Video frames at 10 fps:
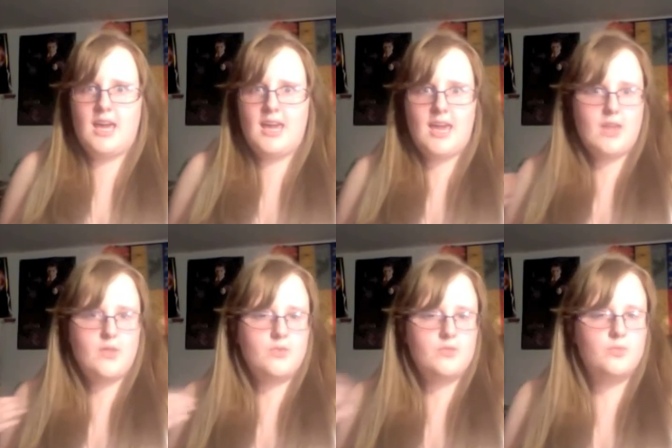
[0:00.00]
It
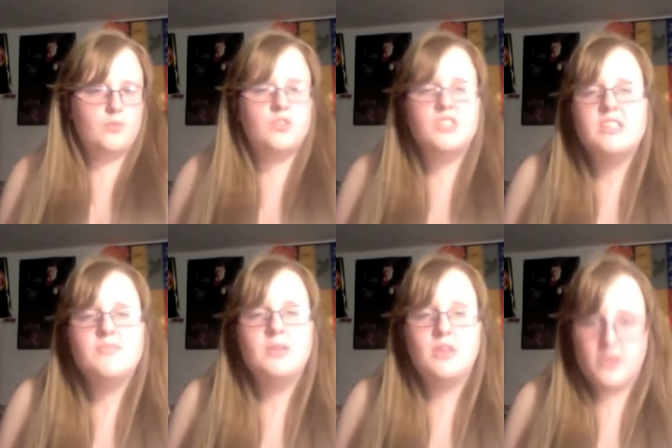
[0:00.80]
shouldn't
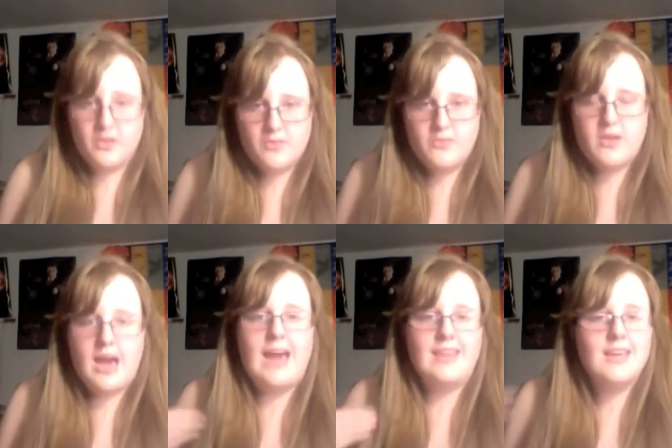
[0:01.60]
have been good.
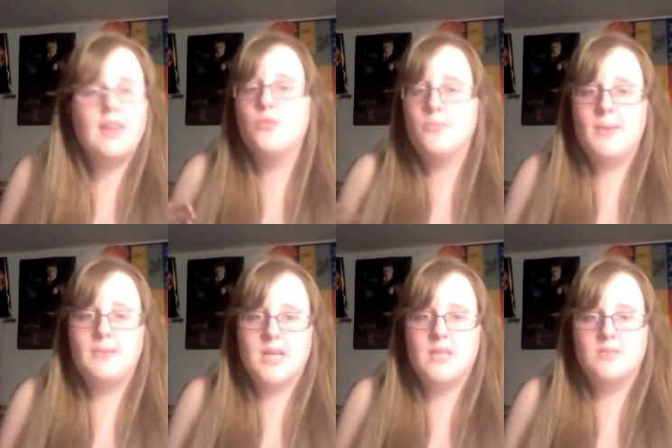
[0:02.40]
I think I ruined my
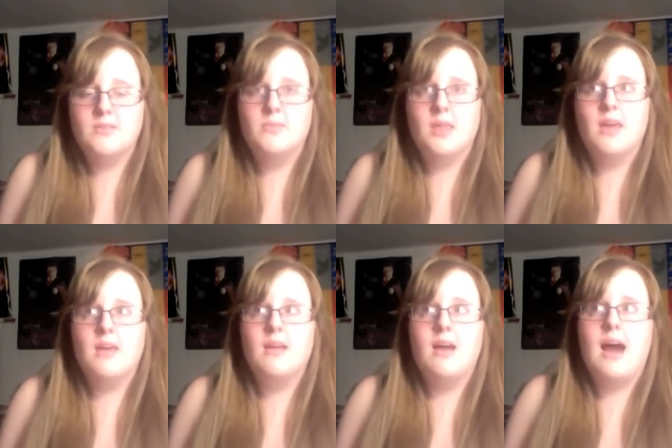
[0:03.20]
metabolism. Like,
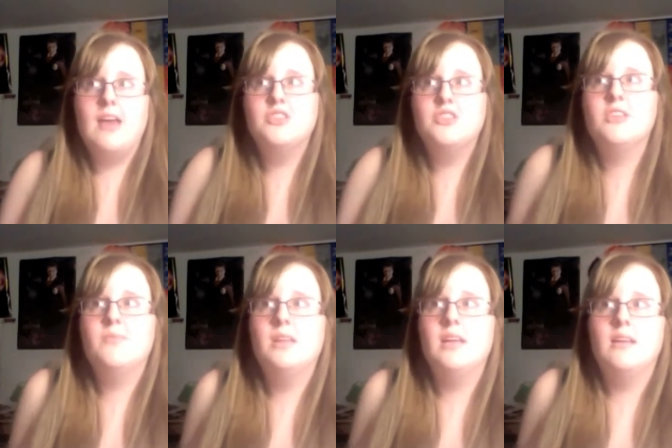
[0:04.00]
I shouldn't have
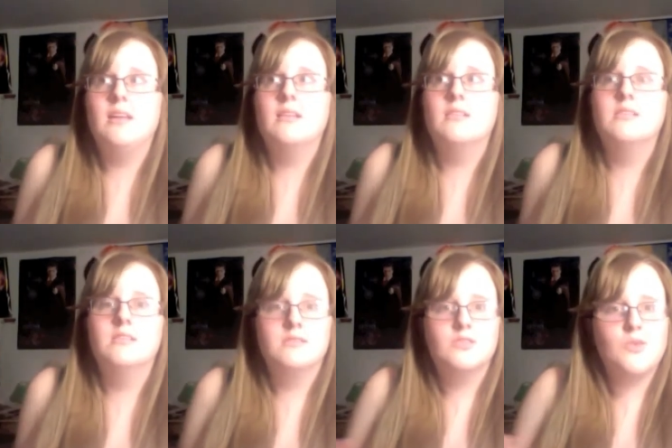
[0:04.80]
been eating
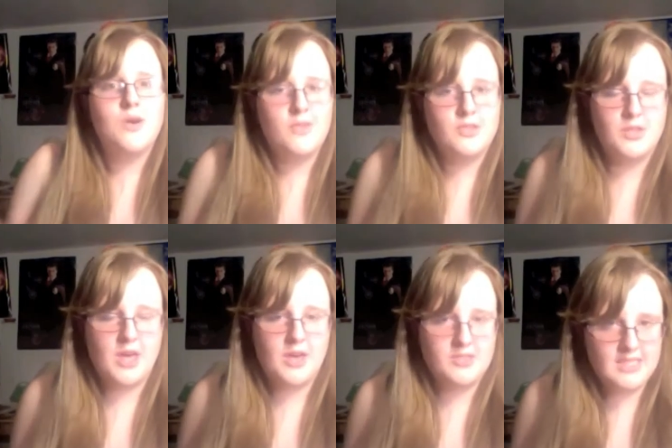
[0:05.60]
1,200
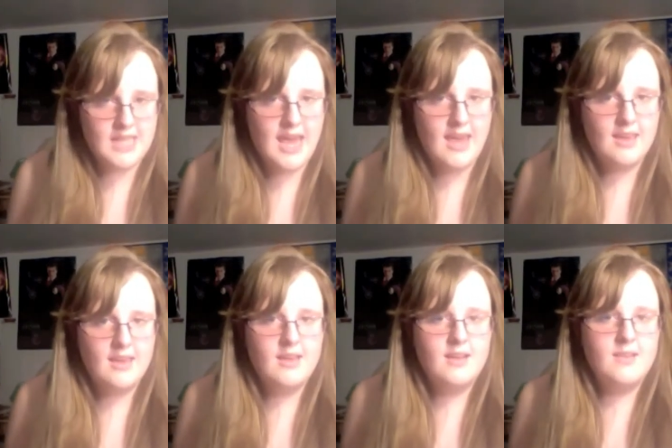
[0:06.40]
calories a day,
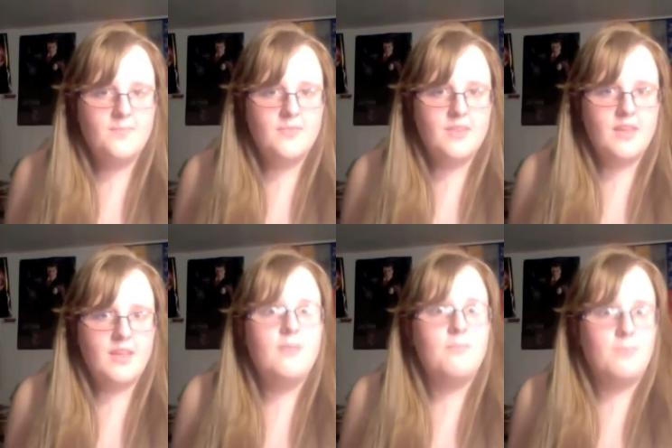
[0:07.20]

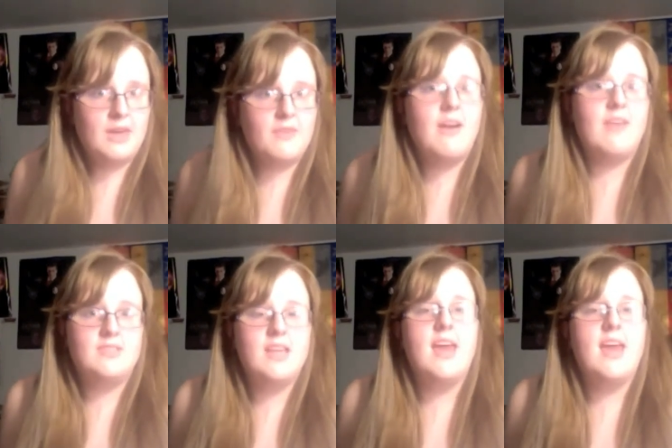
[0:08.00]
being
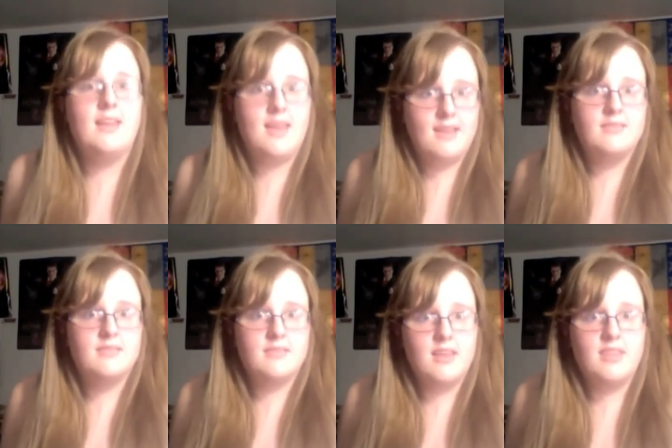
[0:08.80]
5'10", and
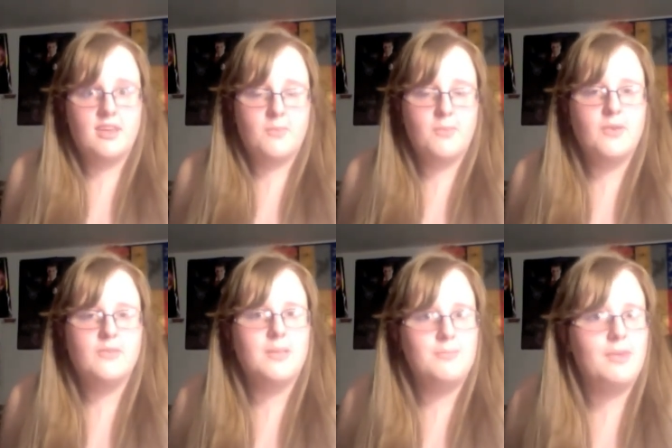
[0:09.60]
a thicker build,
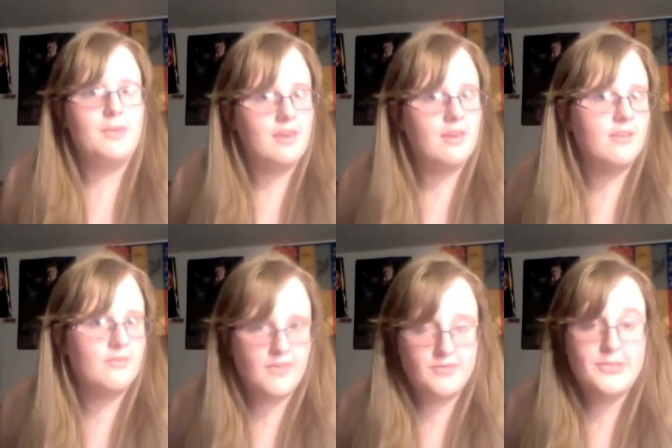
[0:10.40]
and being a
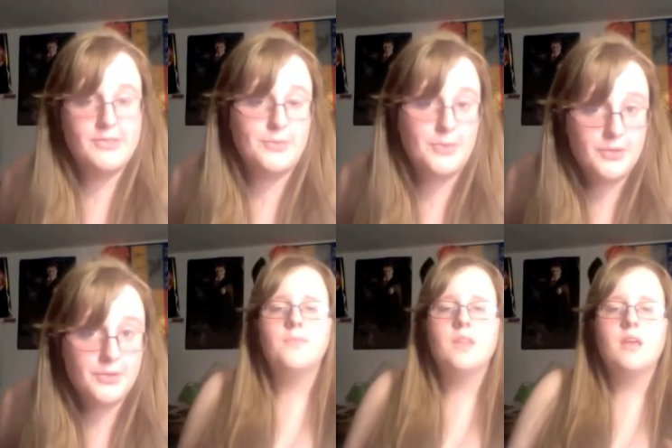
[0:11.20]
15-year-old girl.